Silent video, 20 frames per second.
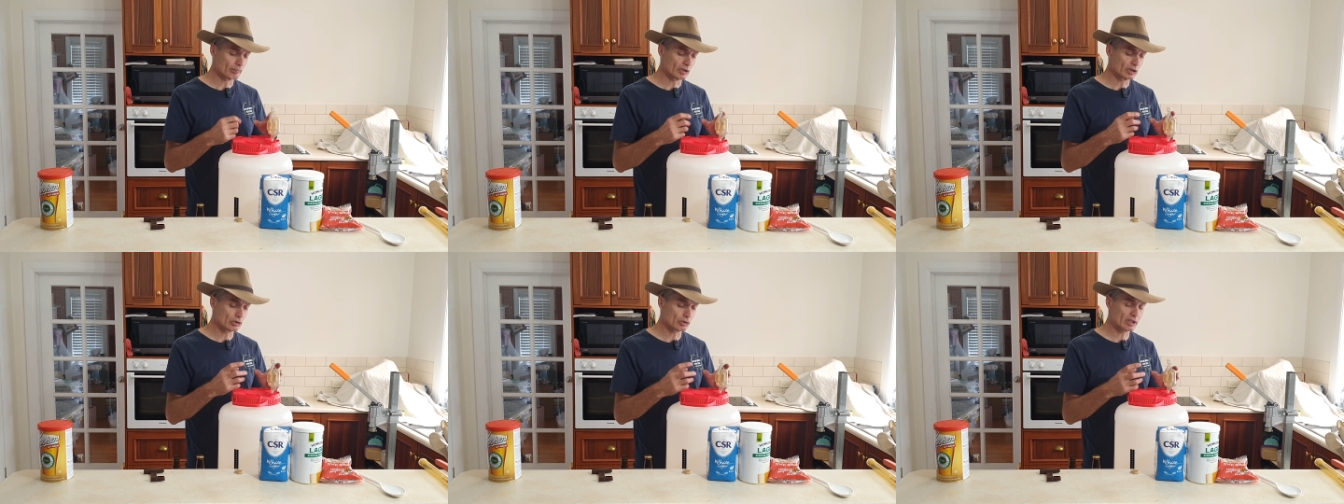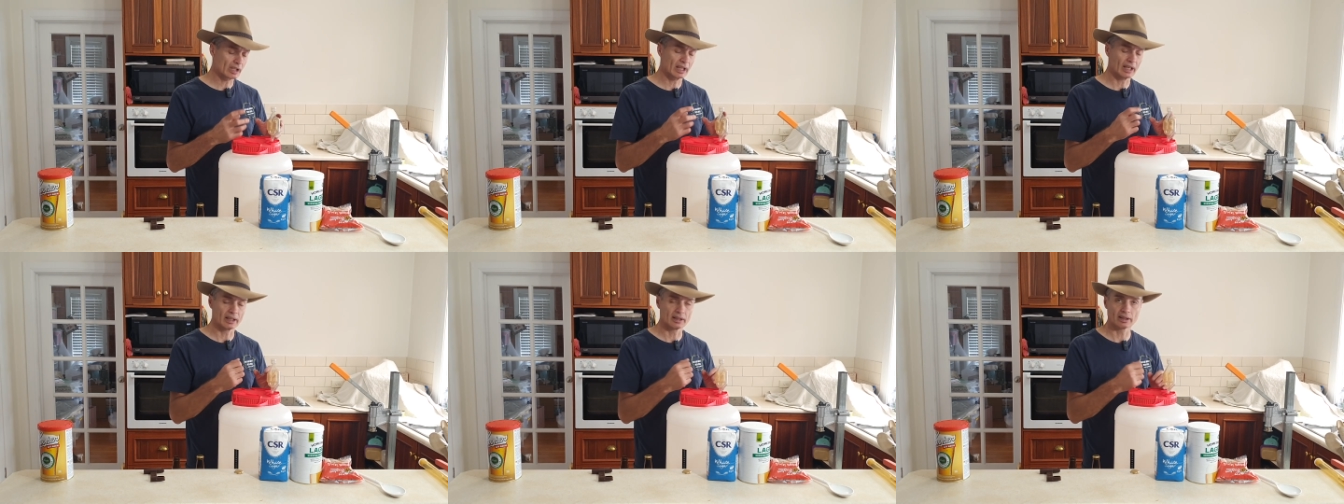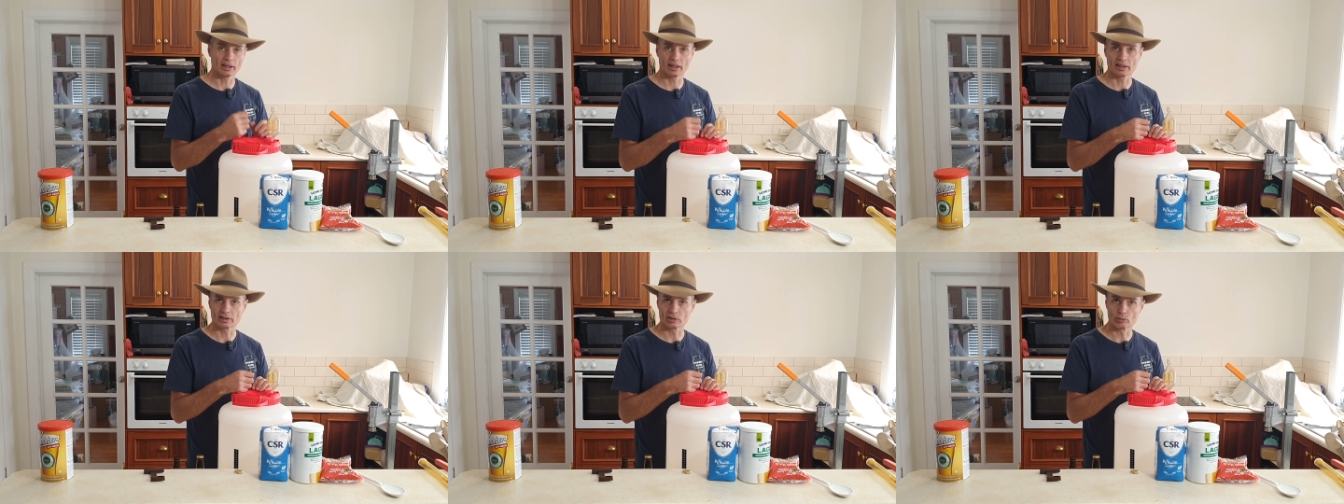you
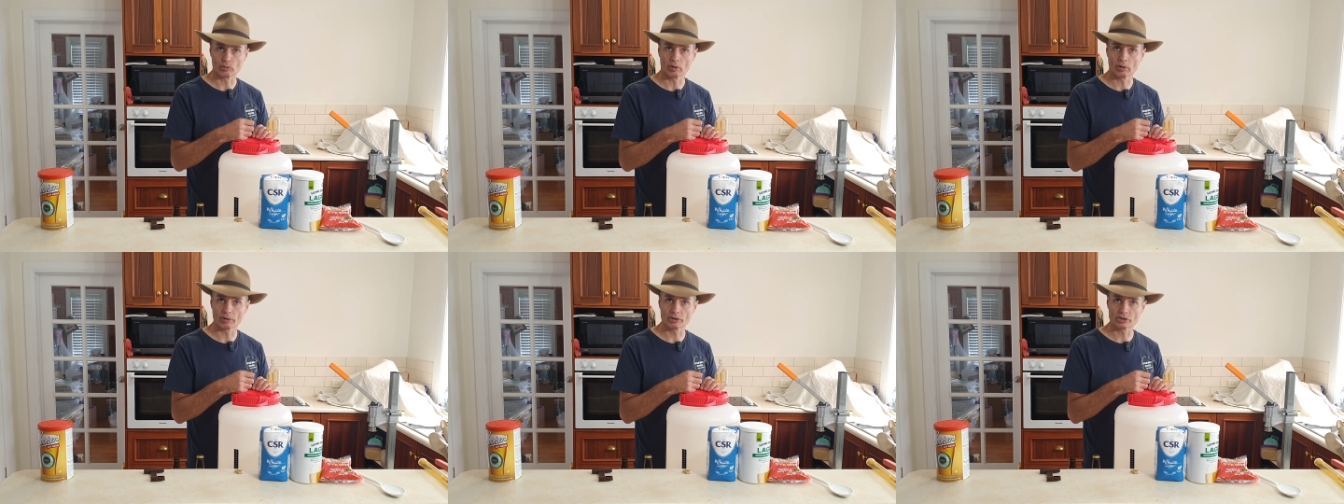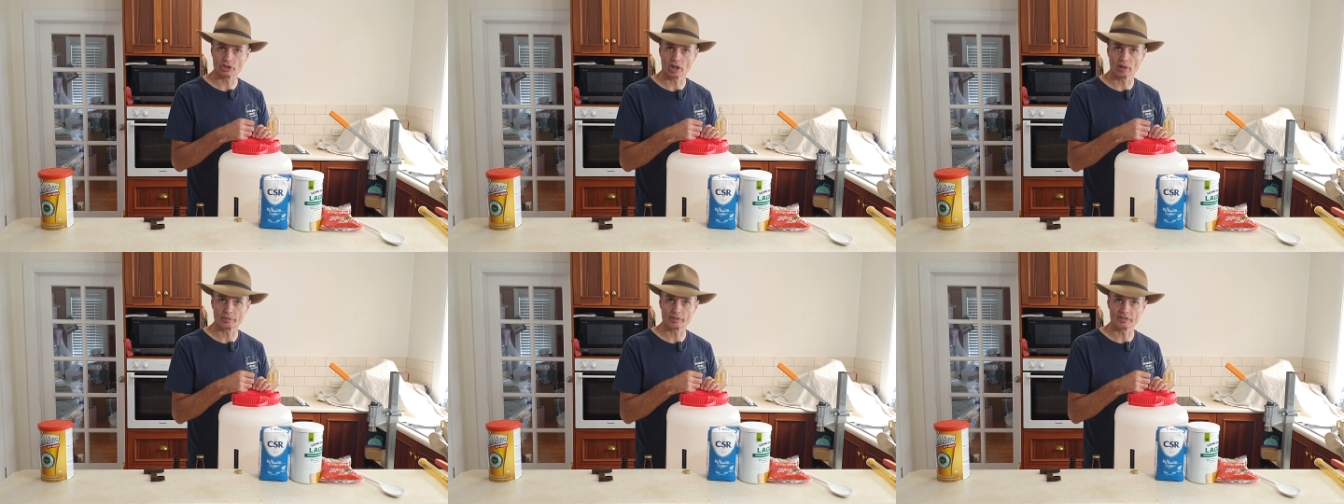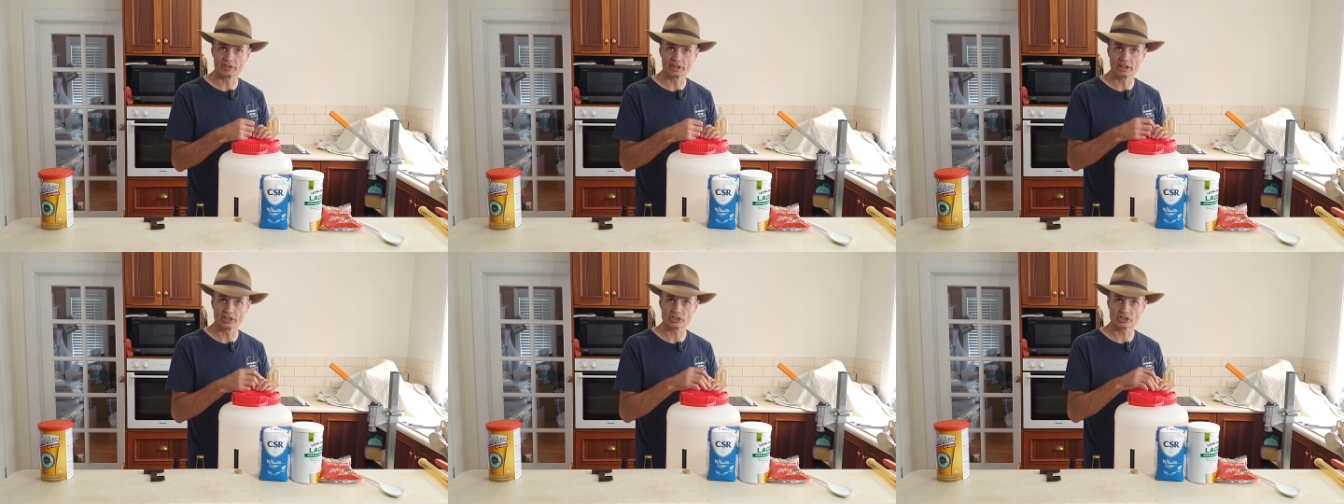can get the wrong type
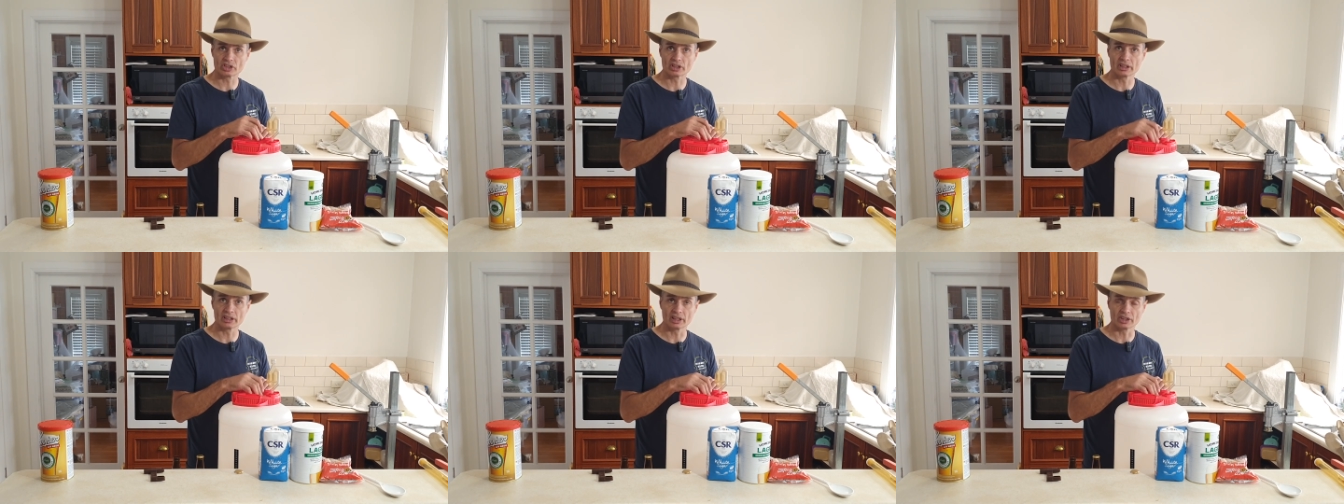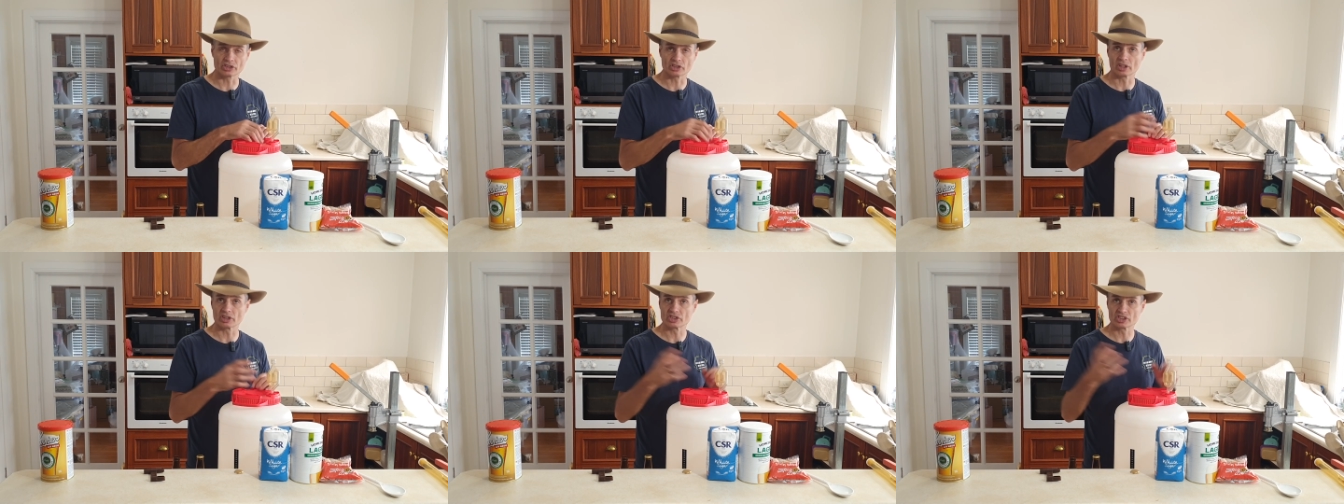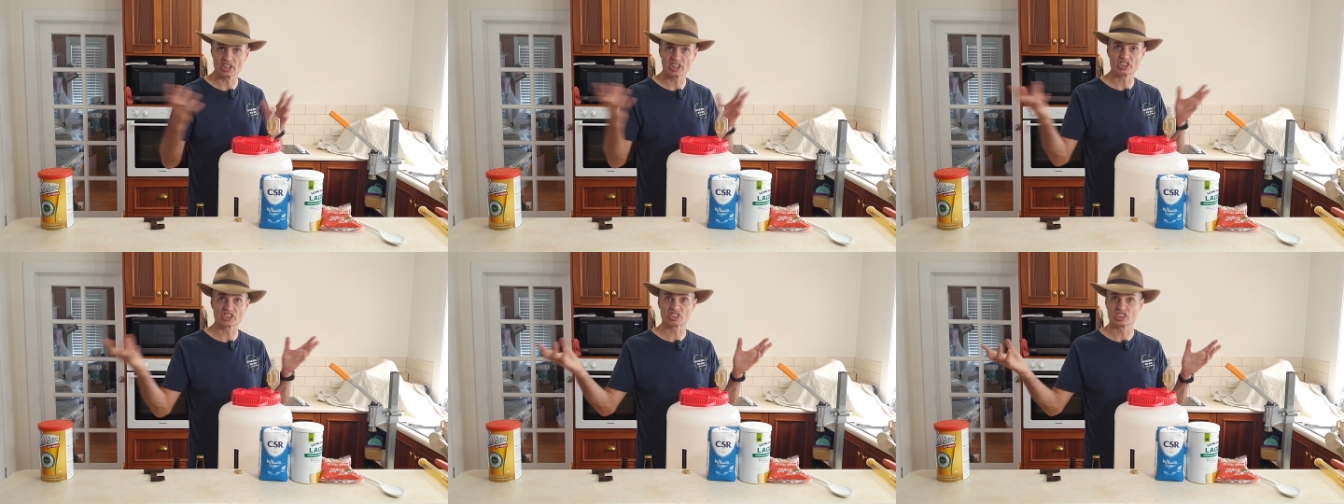of yeast in here. So
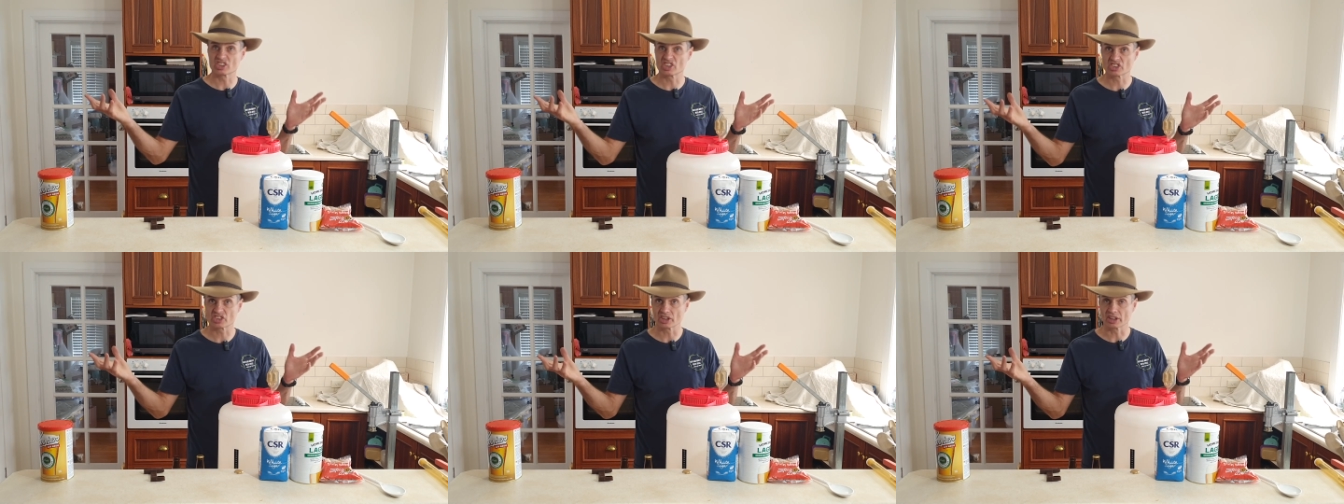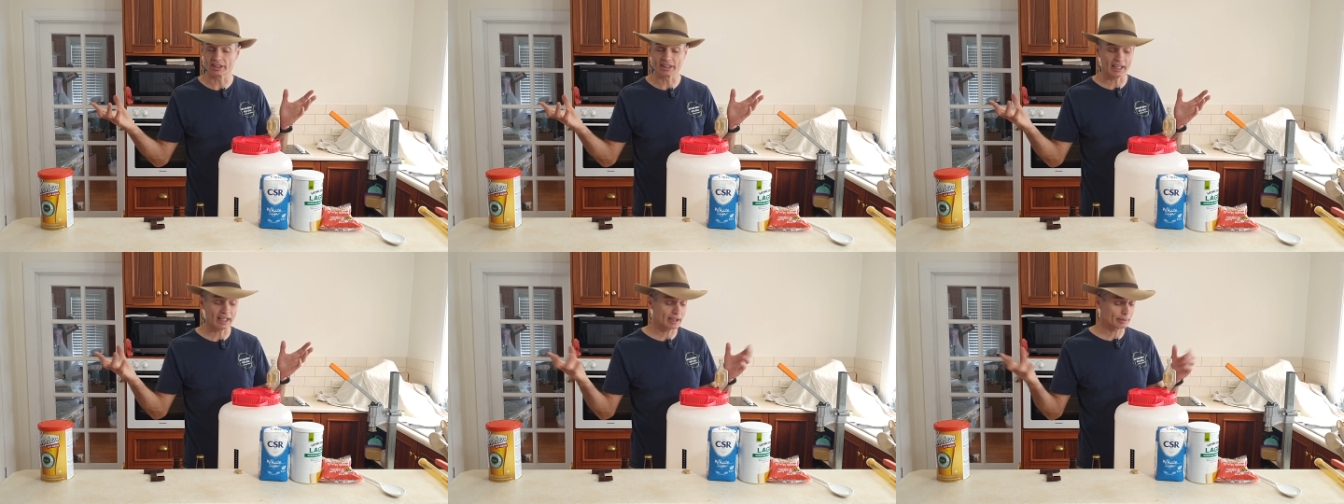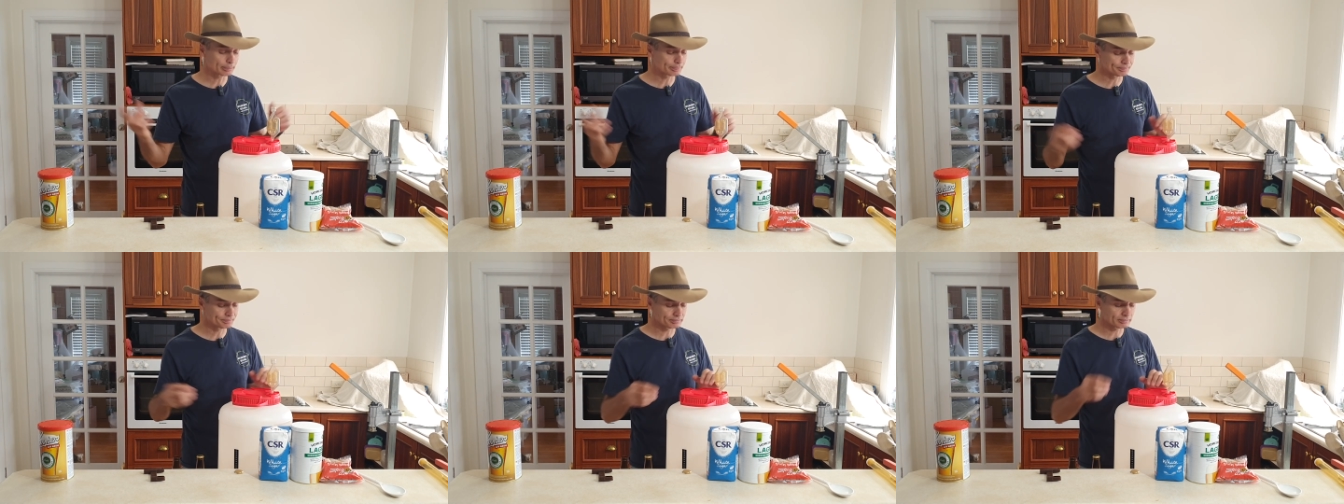there's yeast just in the
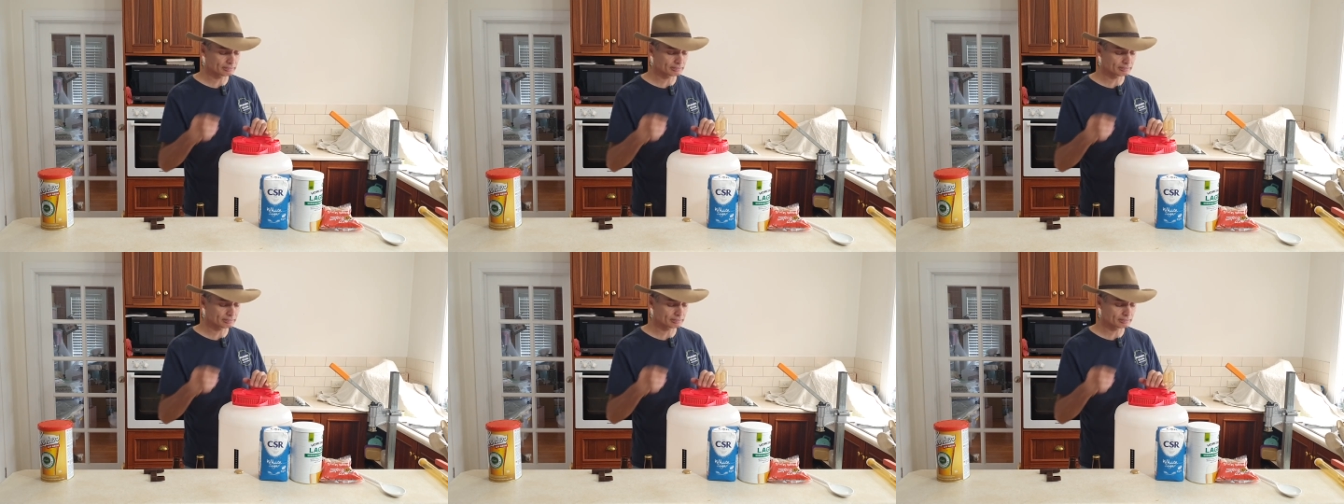air.